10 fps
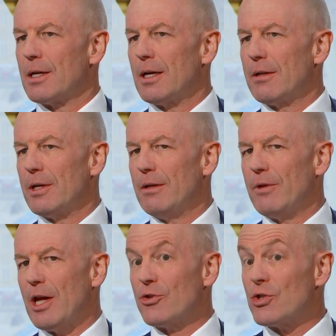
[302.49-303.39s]

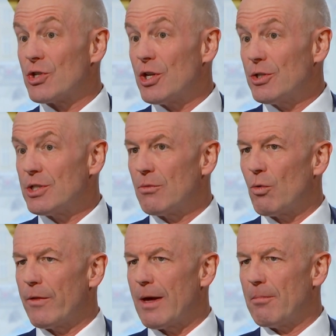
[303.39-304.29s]
The uncertainty of
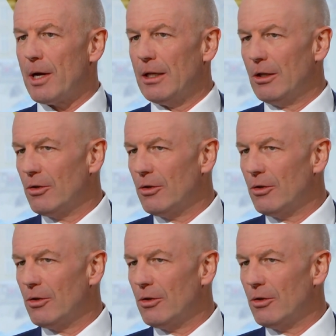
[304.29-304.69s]
what that might